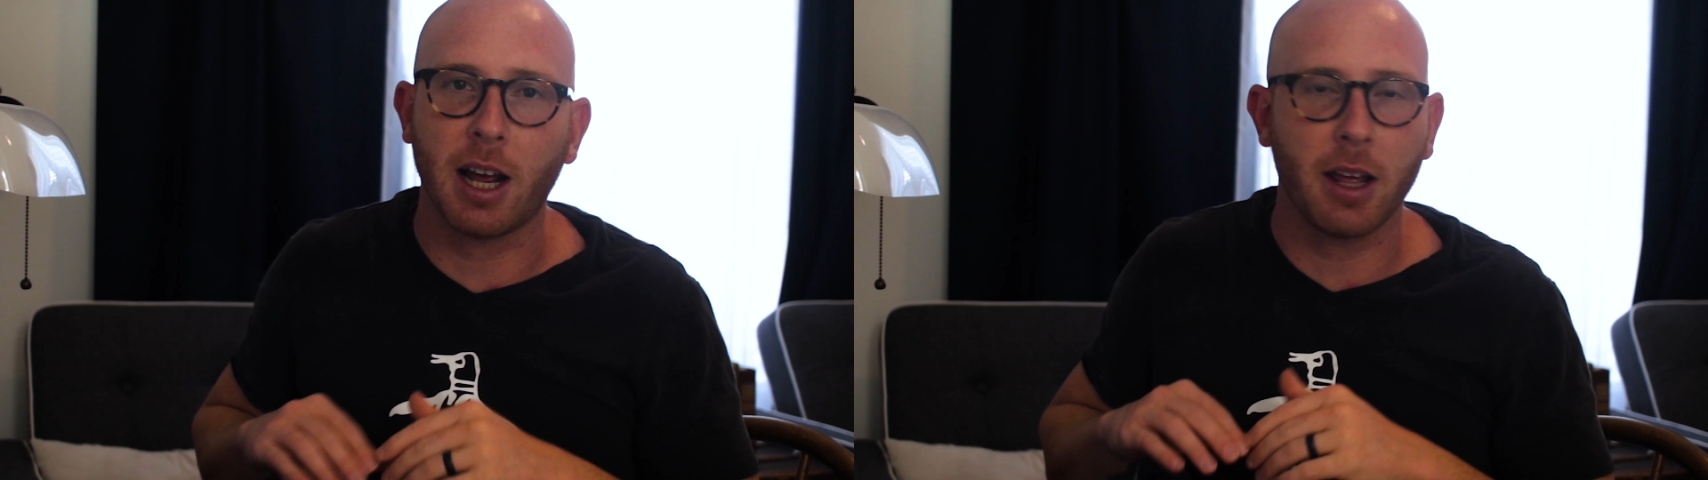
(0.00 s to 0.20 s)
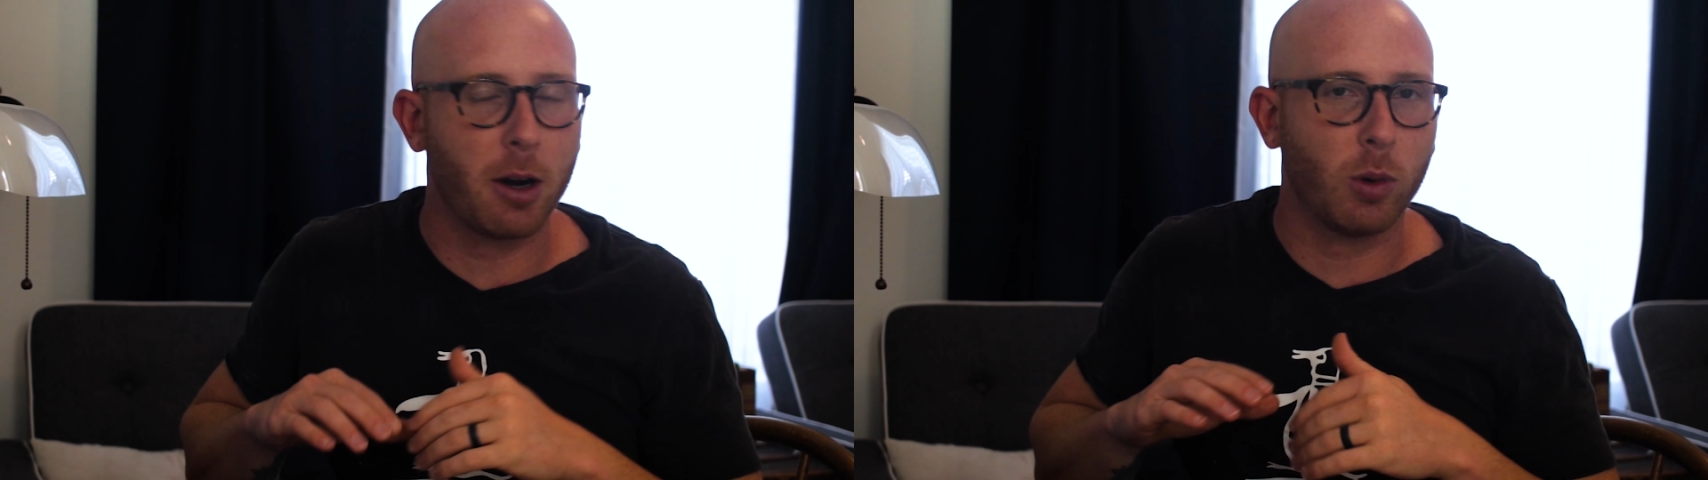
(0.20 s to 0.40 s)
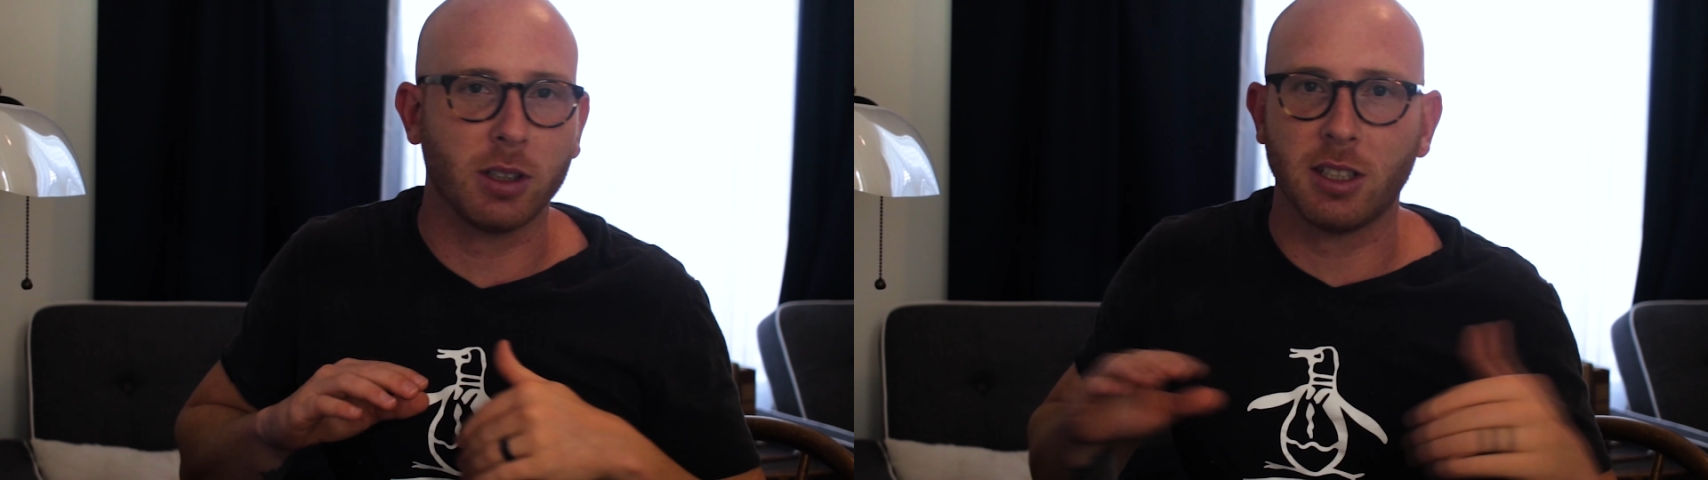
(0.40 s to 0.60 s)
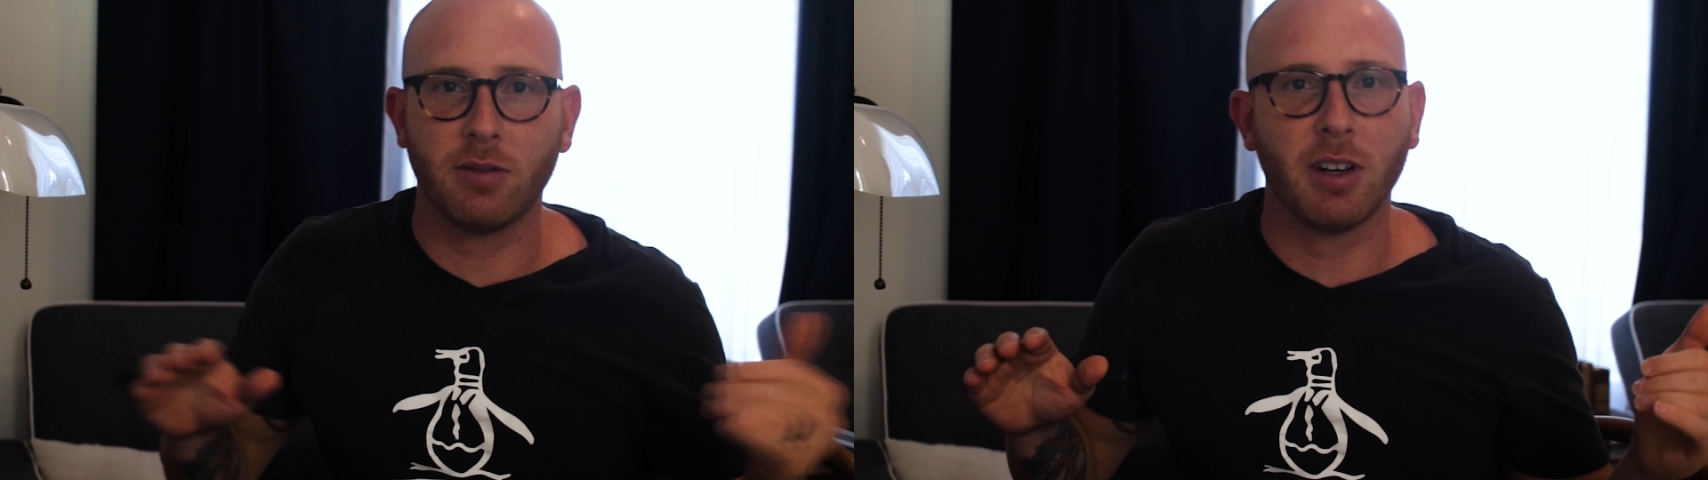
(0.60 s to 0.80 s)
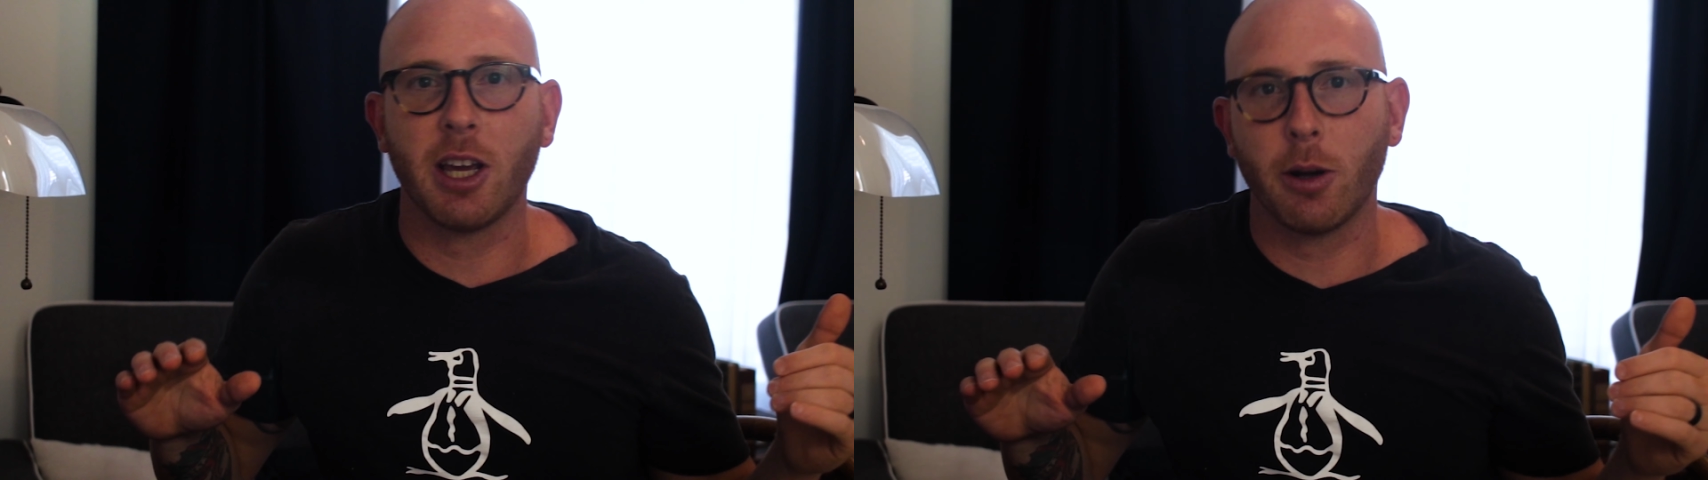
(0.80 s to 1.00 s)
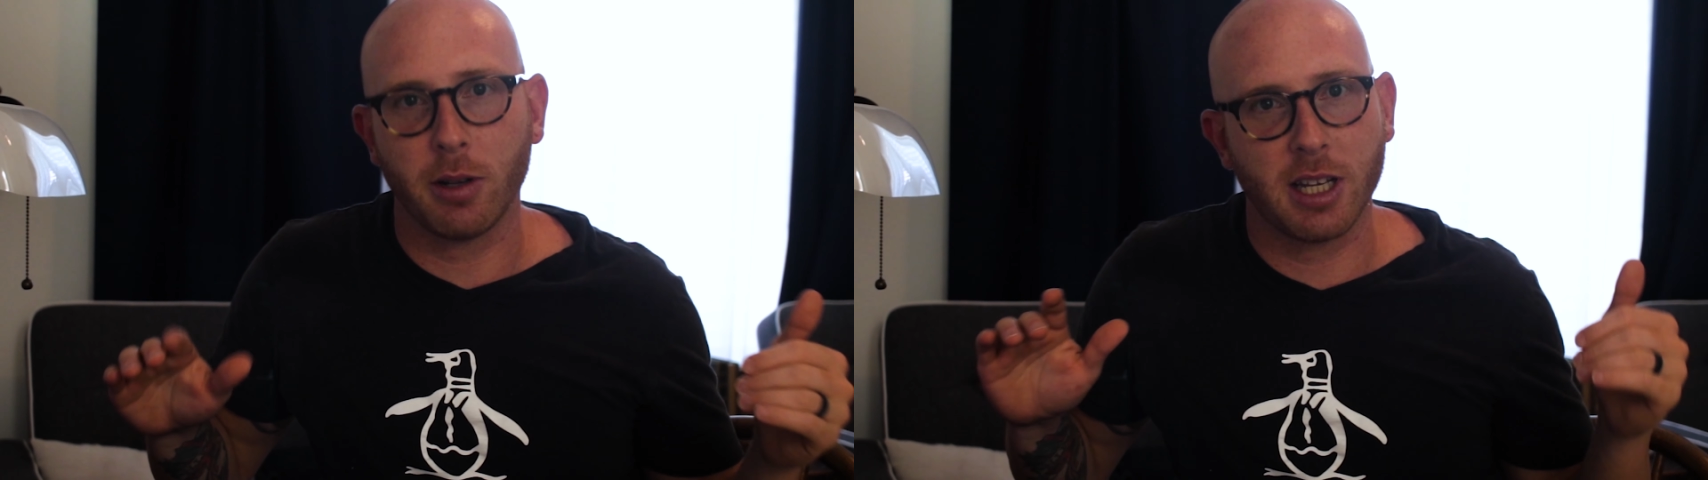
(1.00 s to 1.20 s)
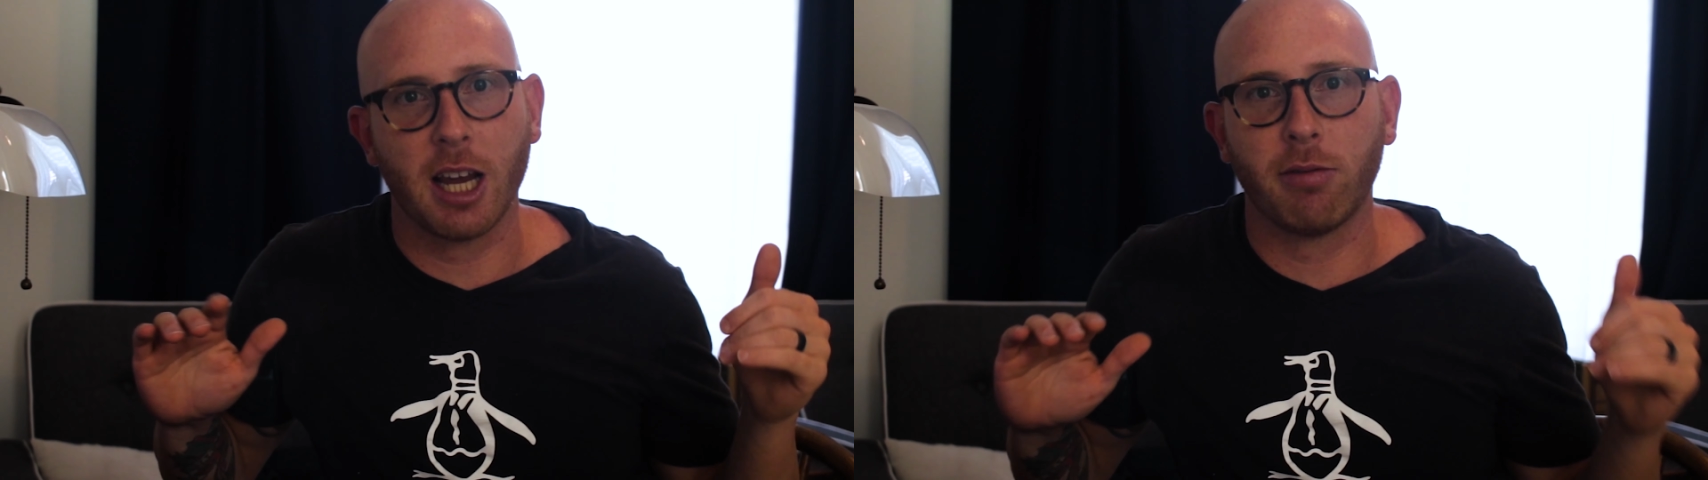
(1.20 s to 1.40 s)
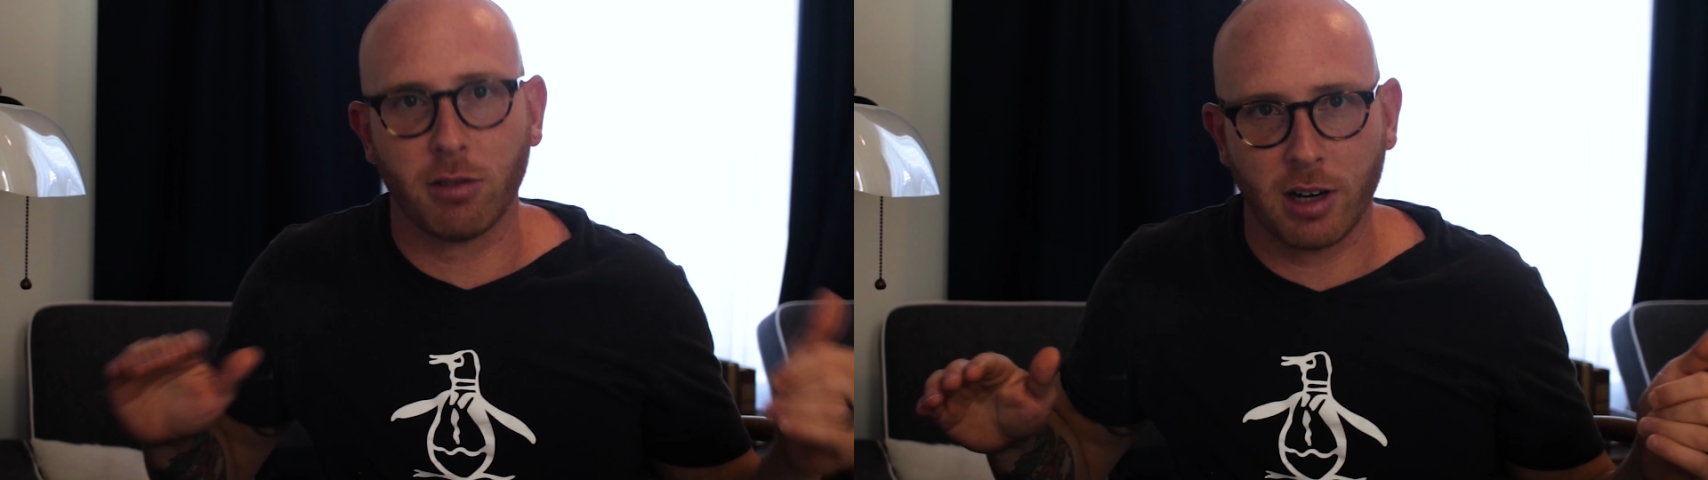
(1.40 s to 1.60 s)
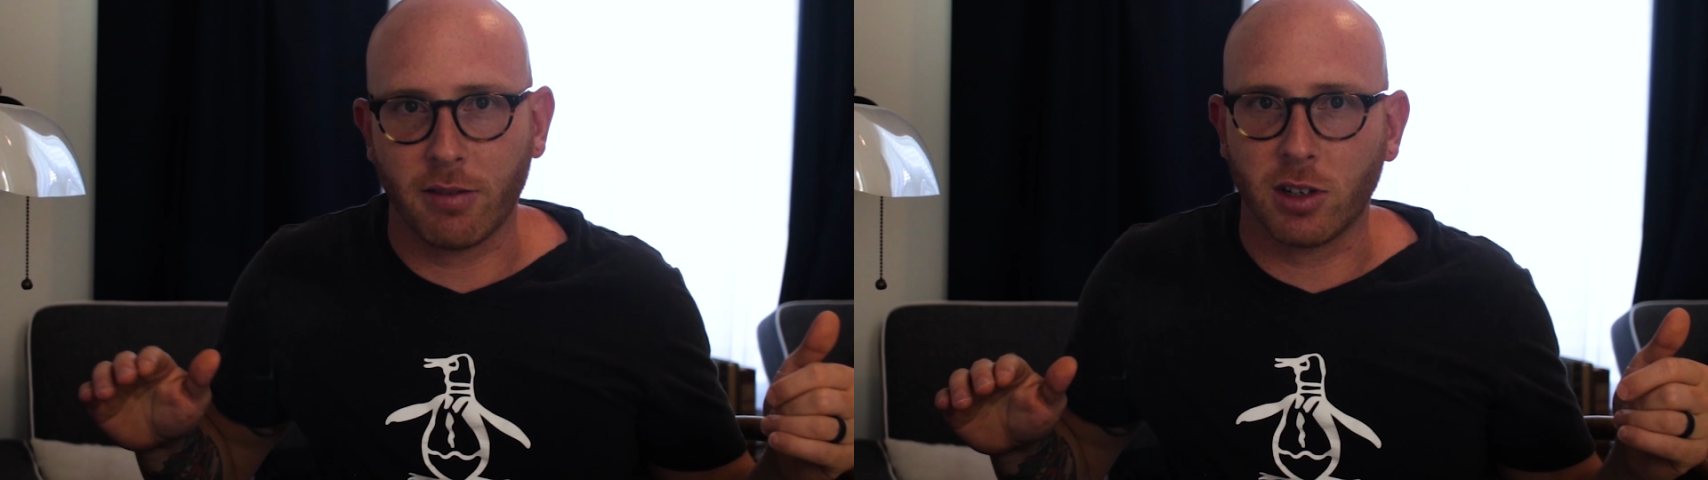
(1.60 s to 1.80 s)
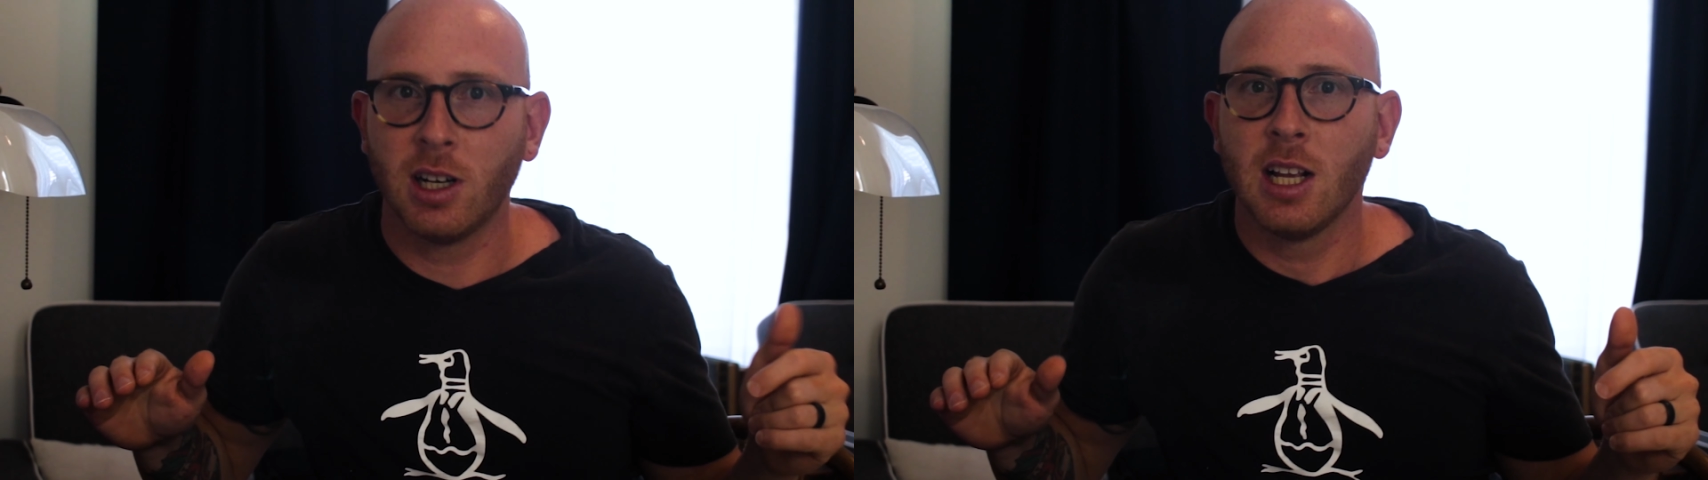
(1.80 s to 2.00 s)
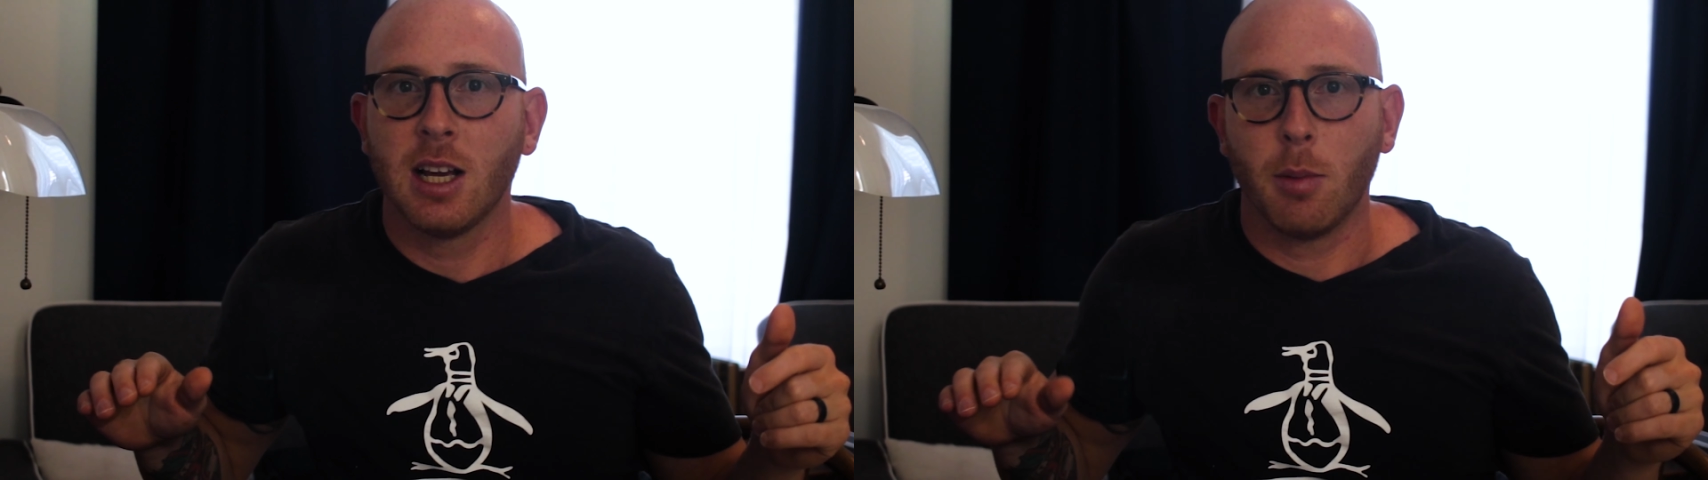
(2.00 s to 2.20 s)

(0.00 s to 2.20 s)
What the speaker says: I don't want this video to take forever,